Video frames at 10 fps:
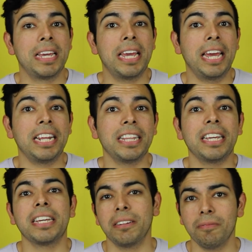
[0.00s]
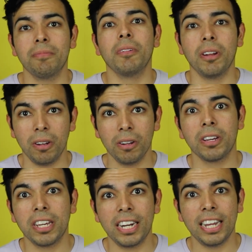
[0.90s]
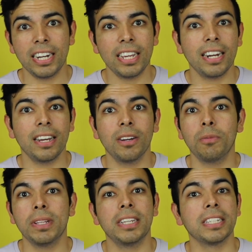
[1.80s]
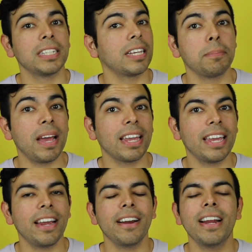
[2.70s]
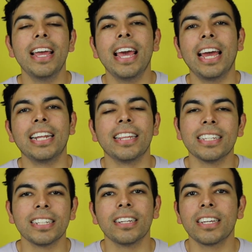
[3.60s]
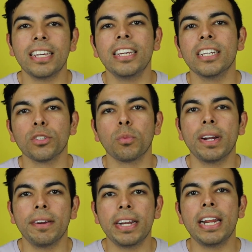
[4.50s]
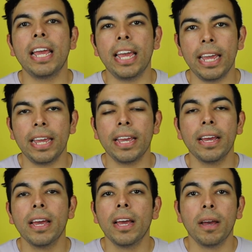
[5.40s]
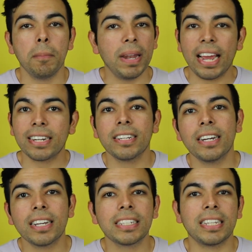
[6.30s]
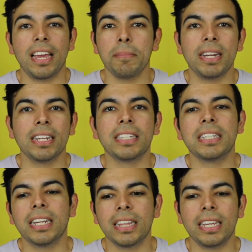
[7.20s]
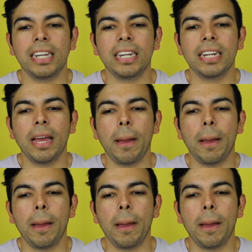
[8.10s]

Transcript: anything and look good in it with his slick back hair. And in this look, he is wearing a black tux. I mean, it's nothing,